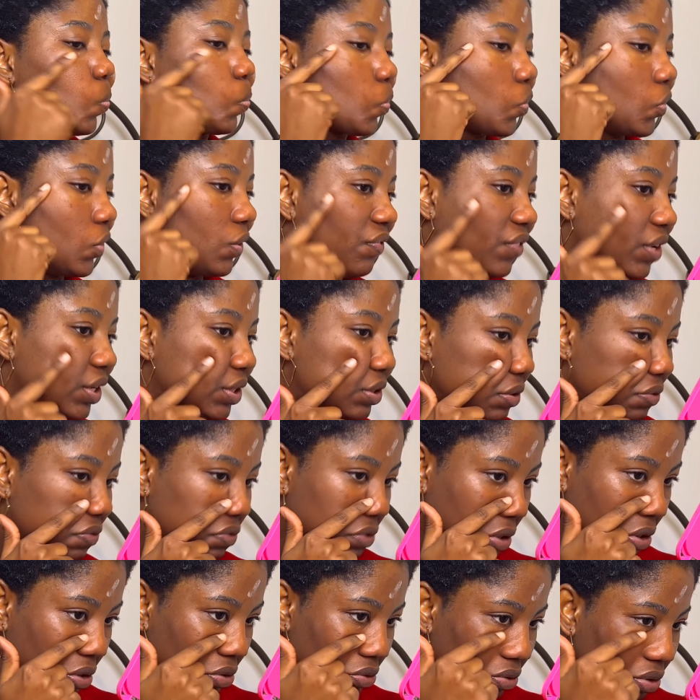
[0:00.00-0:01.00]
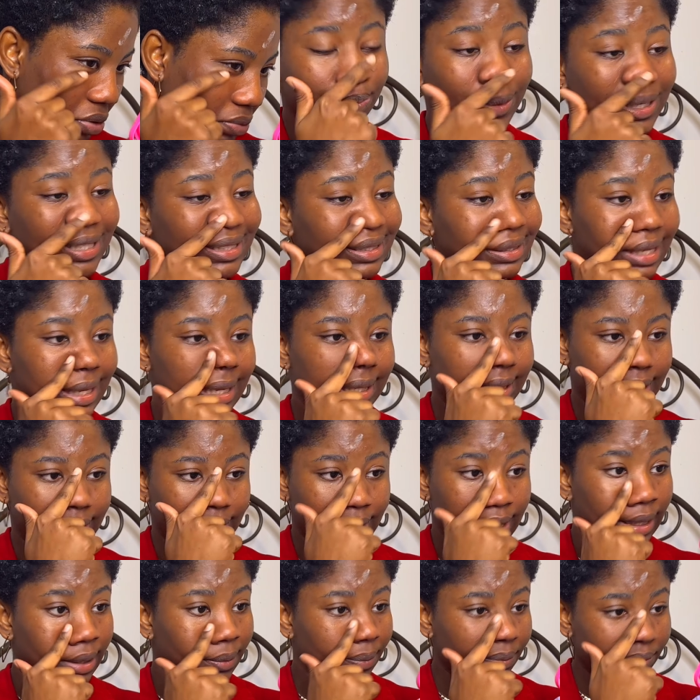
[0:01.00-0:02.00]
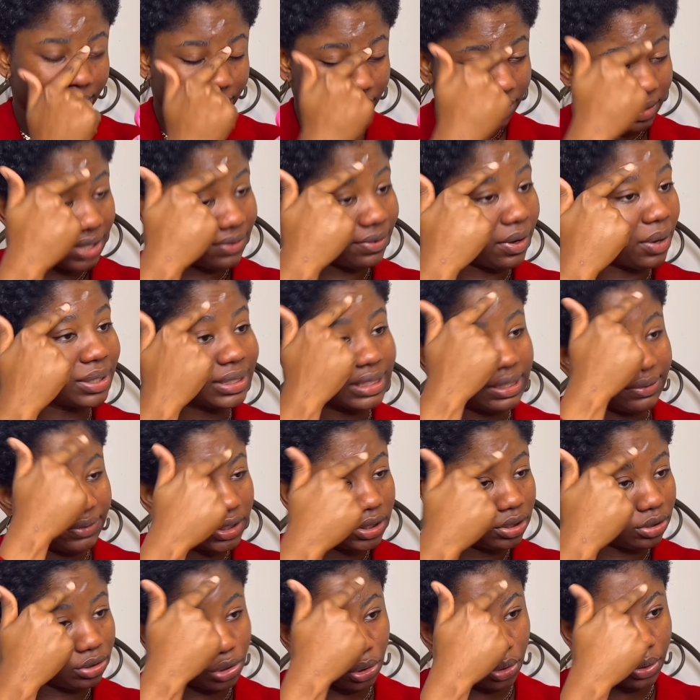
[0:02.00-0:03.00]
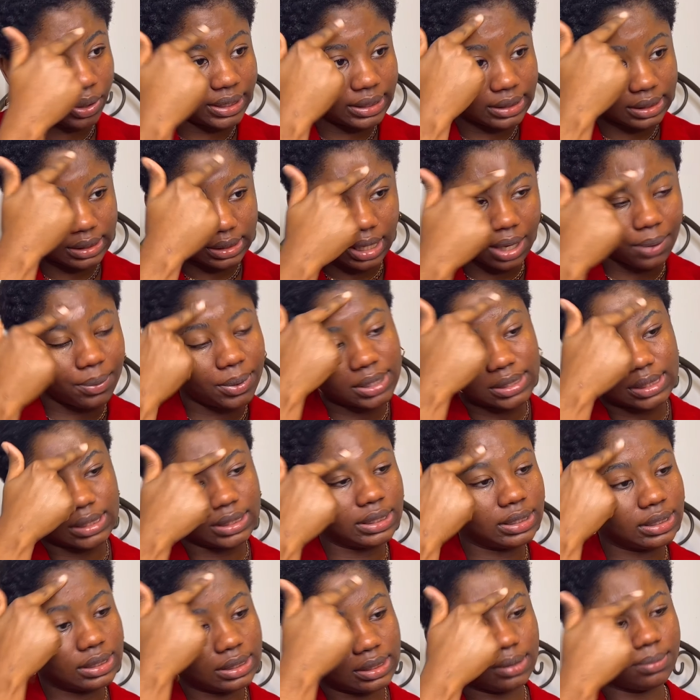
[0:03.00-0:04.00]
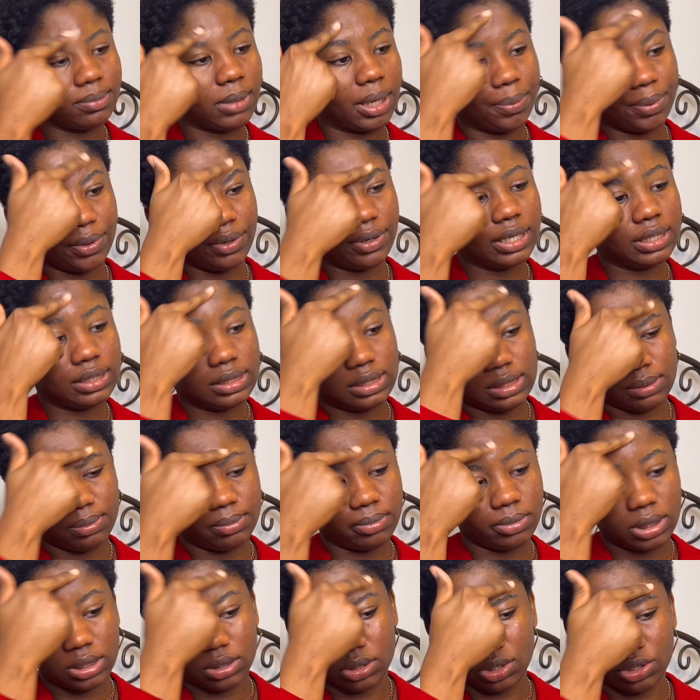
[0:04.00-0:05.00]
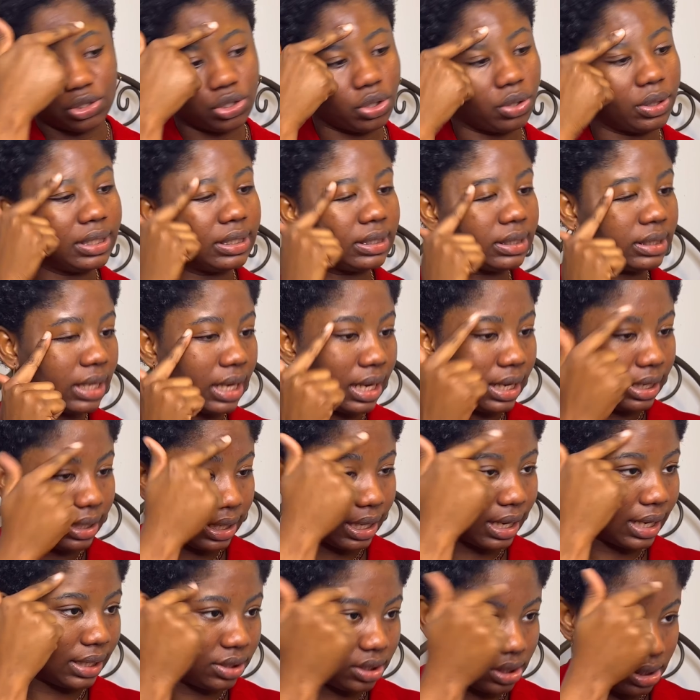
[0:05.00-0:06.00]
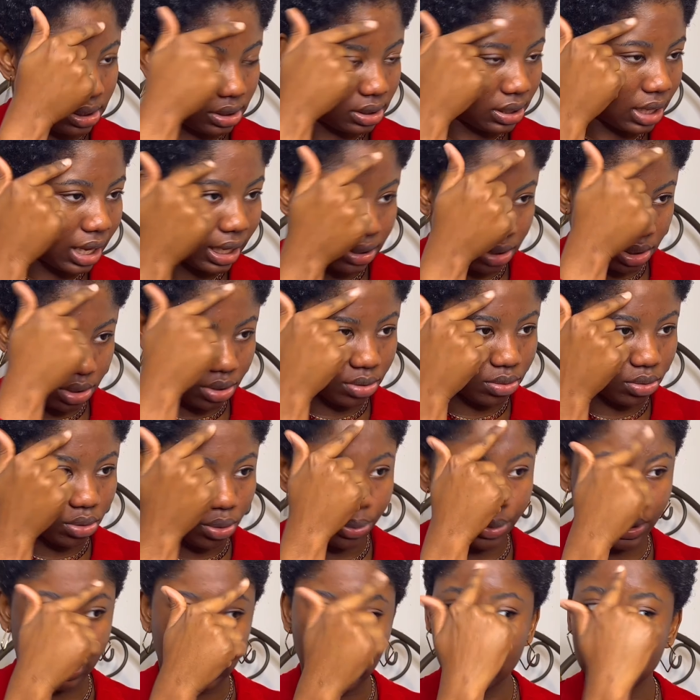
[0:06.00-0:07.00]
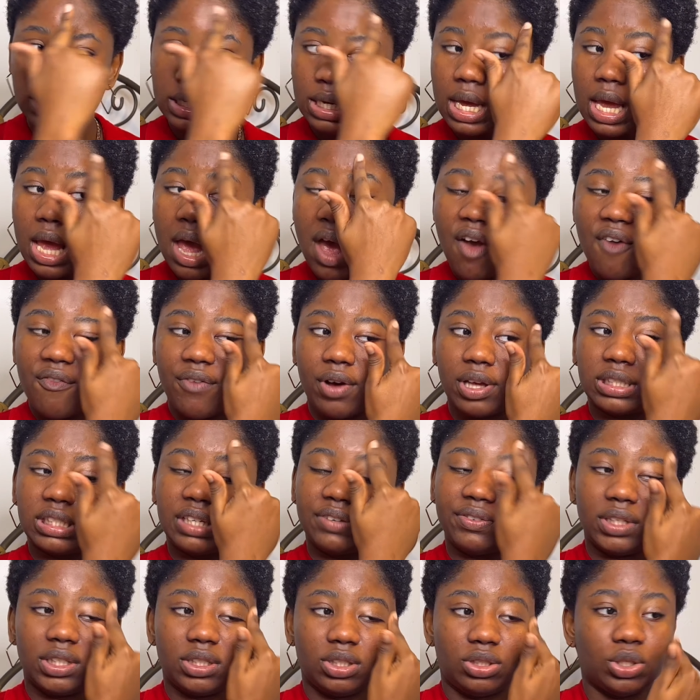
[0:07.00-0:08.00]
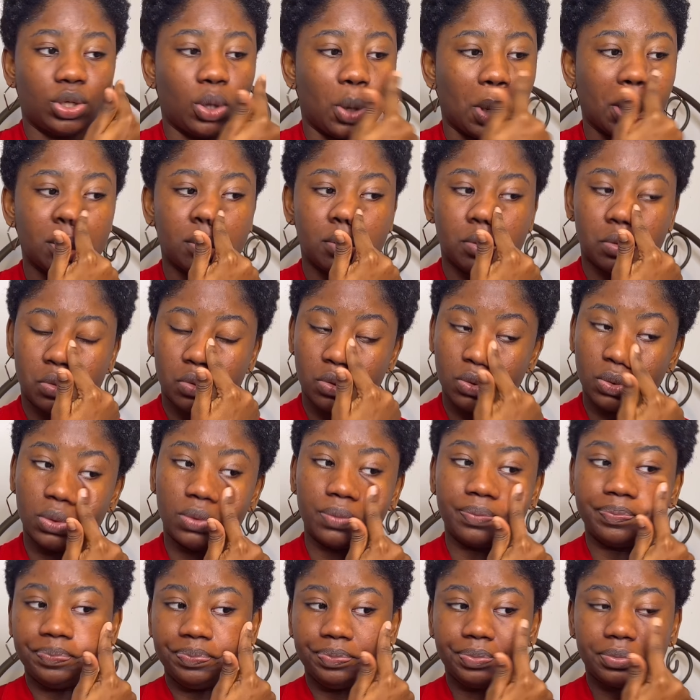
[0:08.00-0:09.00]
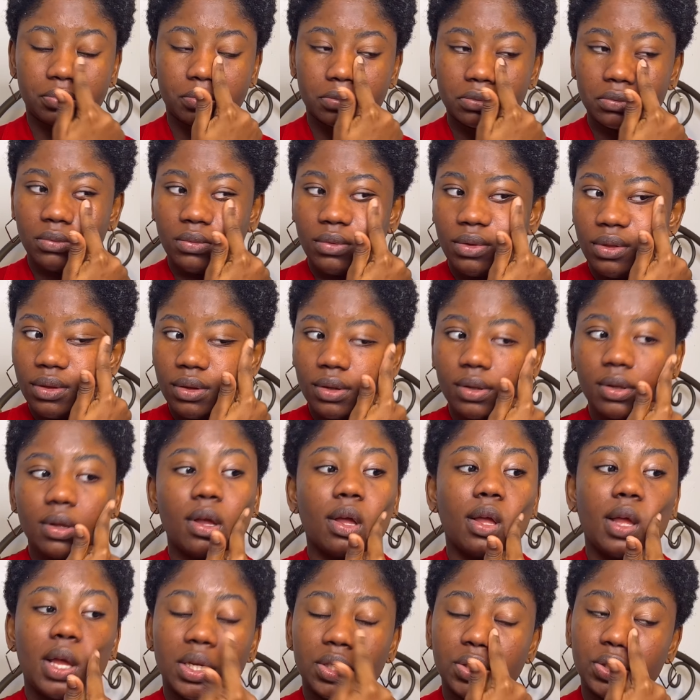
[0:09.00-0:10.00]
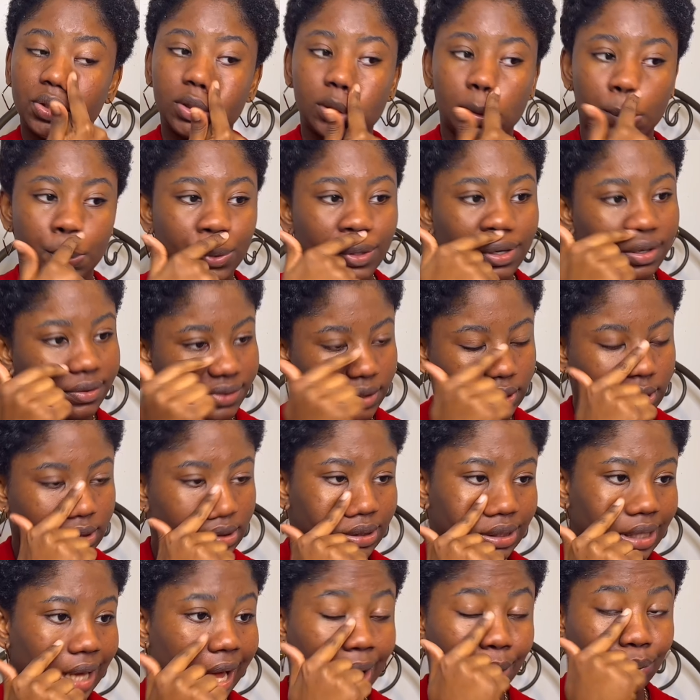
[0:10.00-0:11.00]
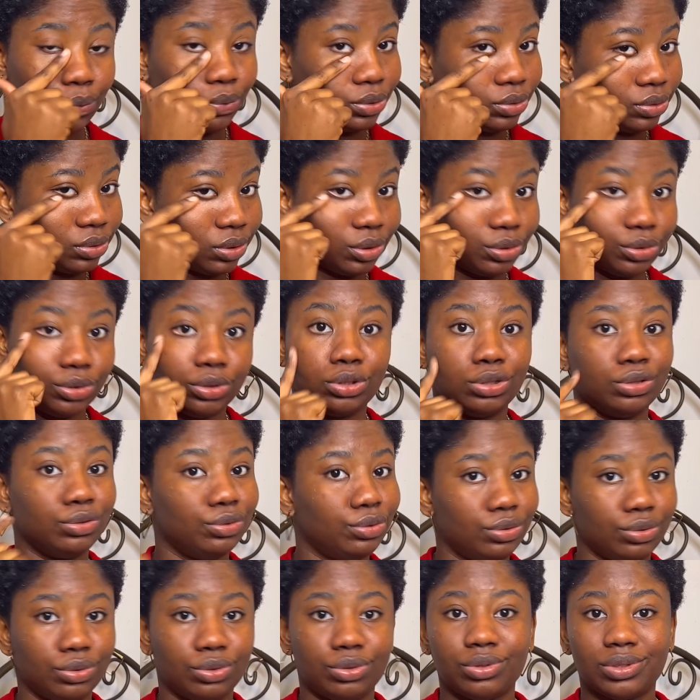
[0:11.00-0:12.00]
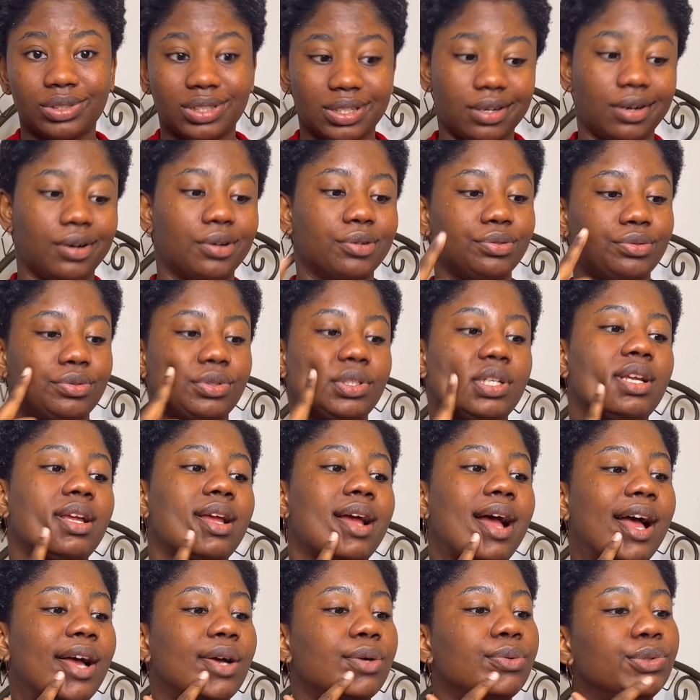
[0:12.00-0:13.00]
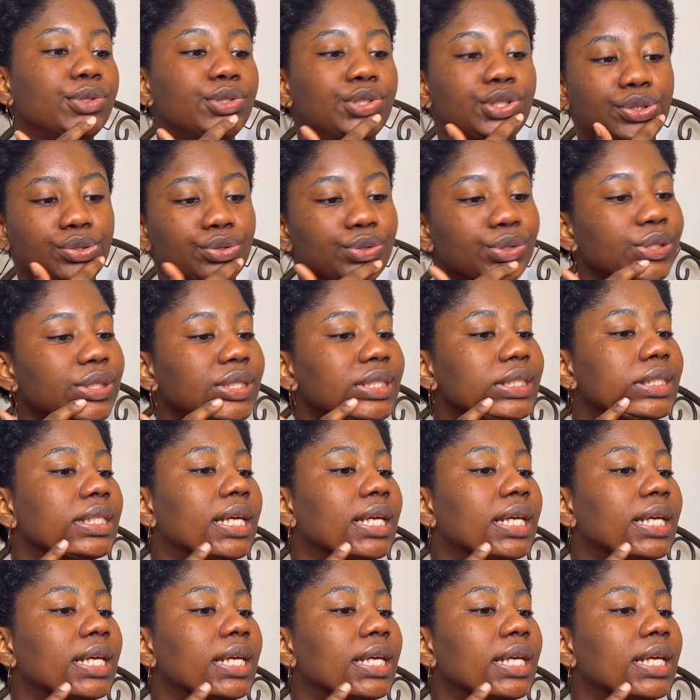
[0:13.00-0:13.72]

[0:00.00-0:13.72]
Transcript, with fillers: the of Calgary. Personally, if I was given the choice, I wasn't. My parents made the choice and I just had to go with it. If I was given the choice to choose a province, I would not choose Calgary. I would choose